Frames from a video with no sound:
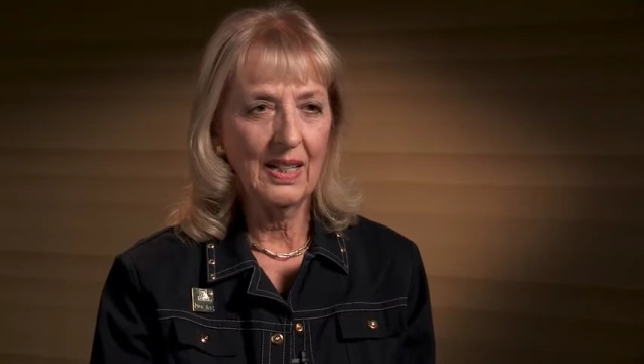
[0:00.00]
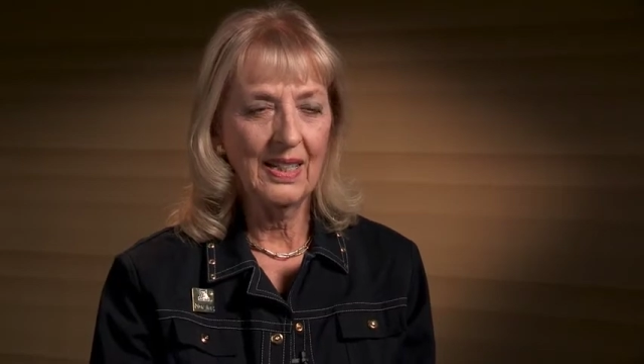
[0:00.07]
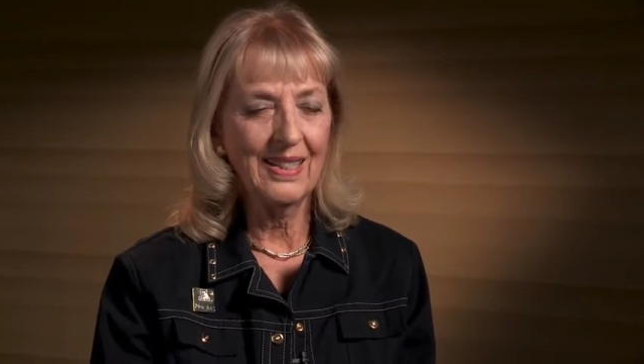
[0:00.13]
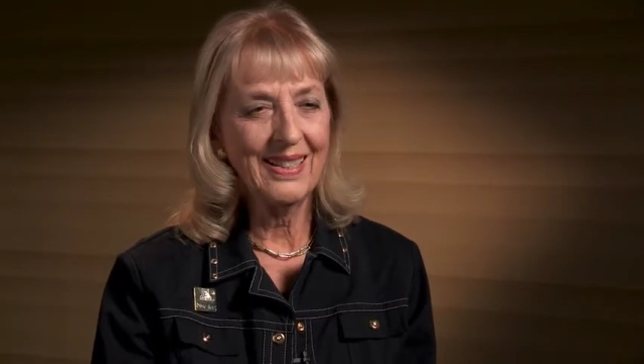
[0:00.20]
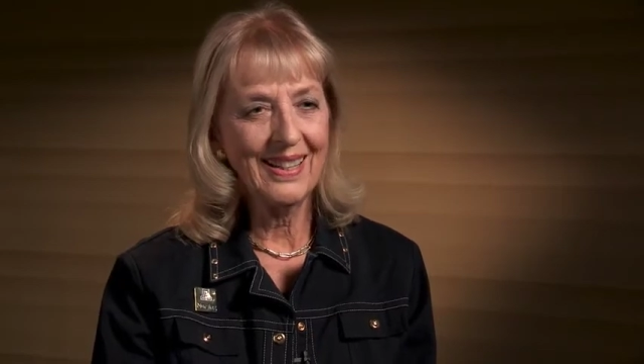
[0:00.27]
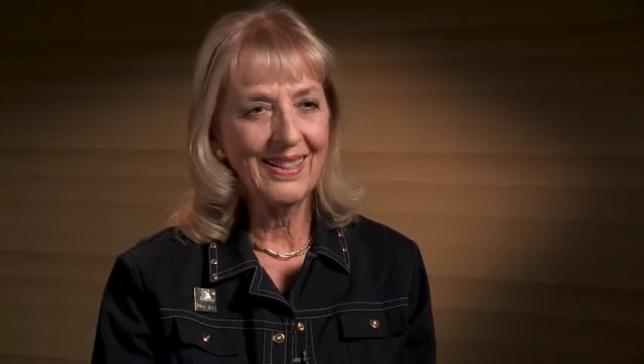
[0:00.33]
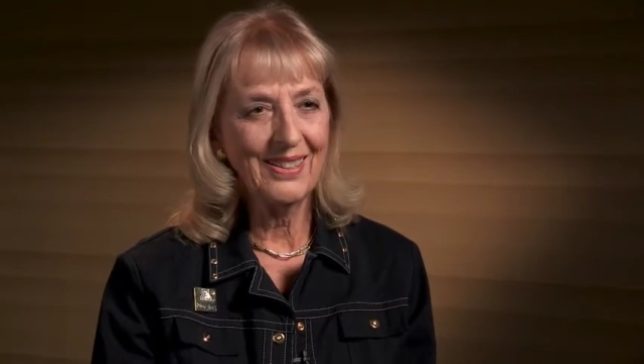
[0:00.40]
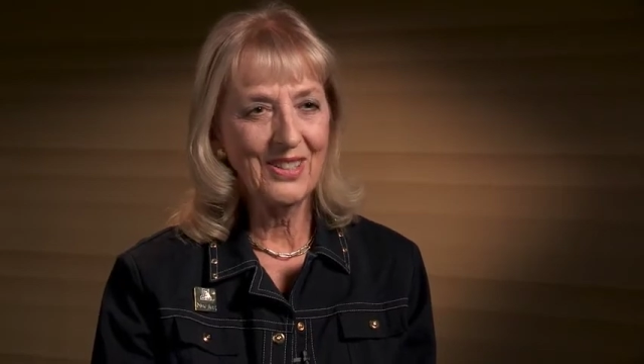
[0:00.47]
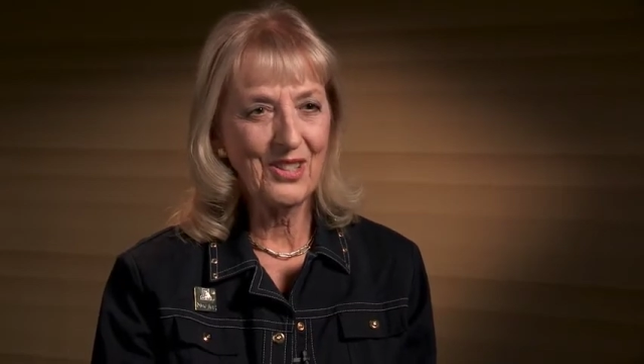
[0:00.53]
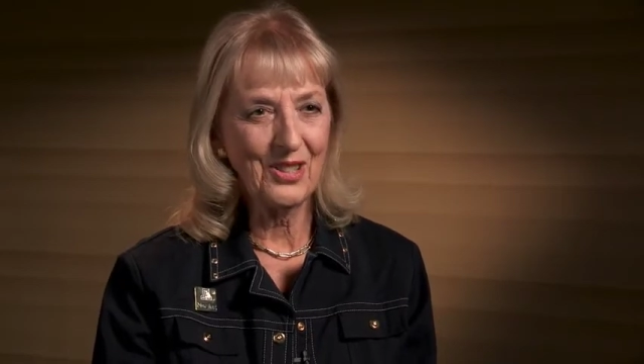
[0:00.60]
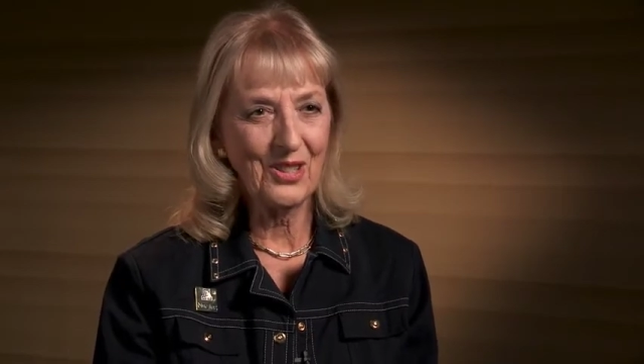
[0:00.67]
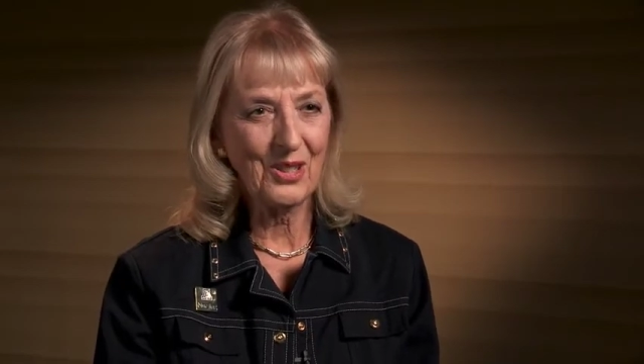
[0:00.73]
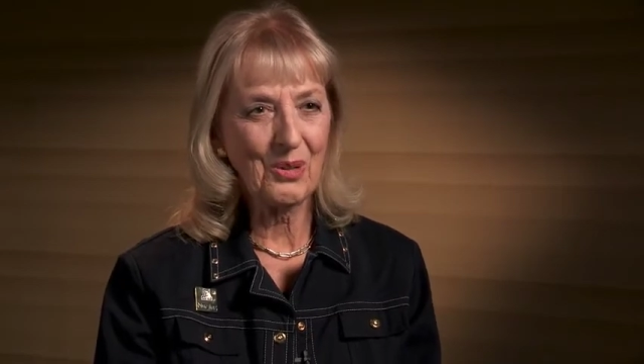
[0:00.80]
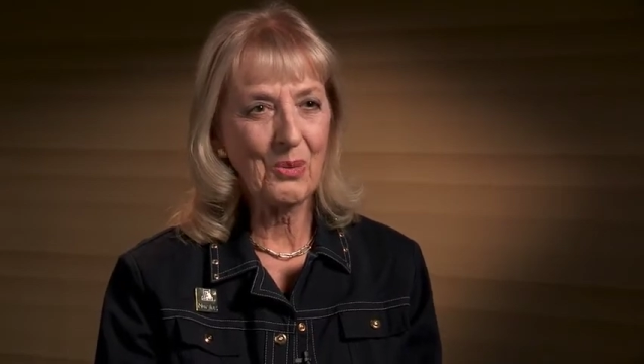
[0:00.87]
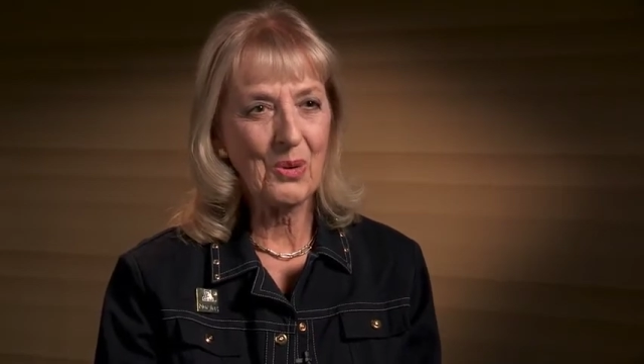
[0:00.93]

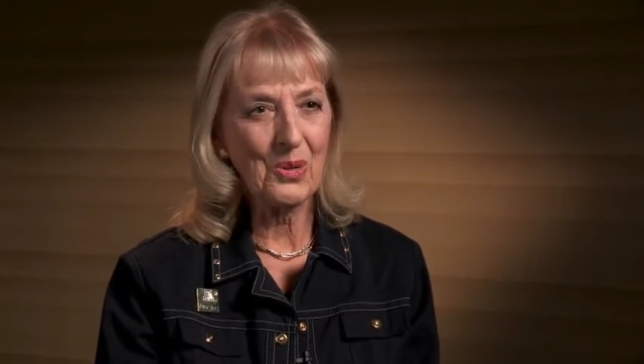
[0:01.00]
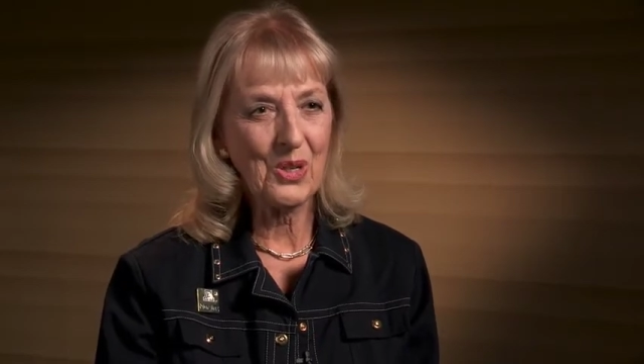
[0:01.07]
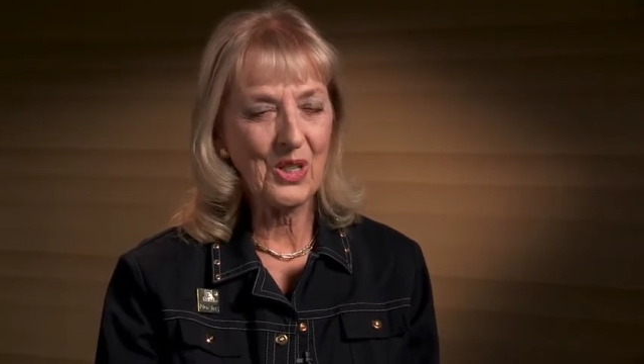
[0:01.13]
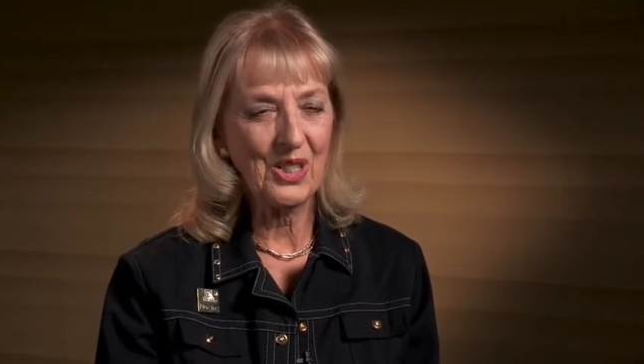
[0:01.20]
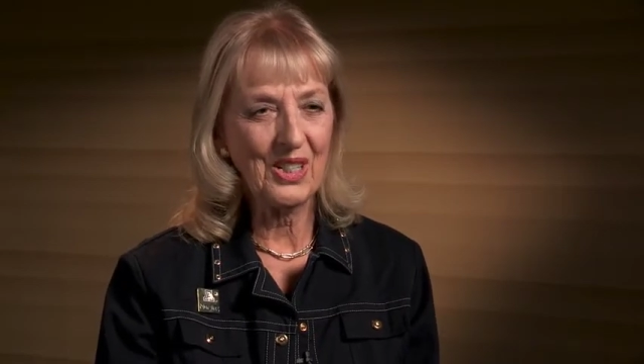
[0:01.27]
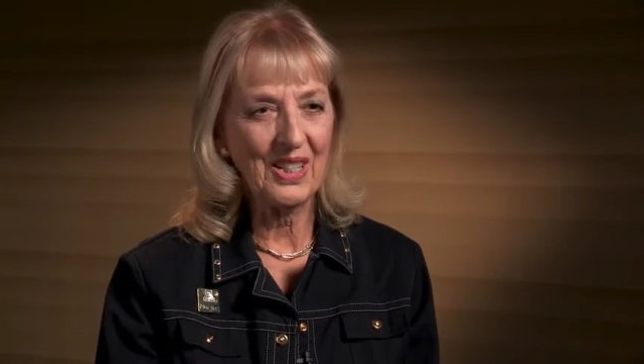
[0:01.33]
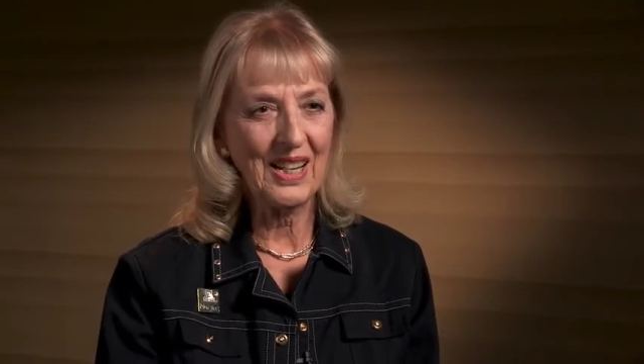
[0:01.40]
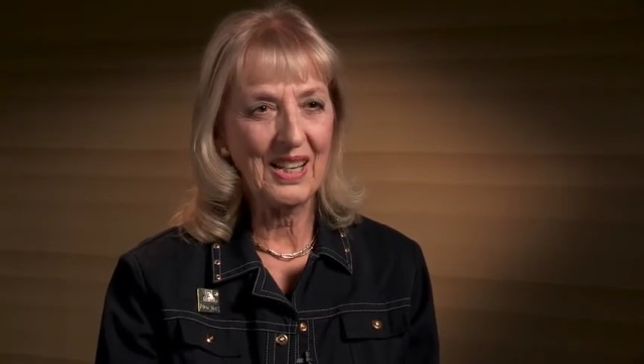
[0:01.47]
intelligence quotient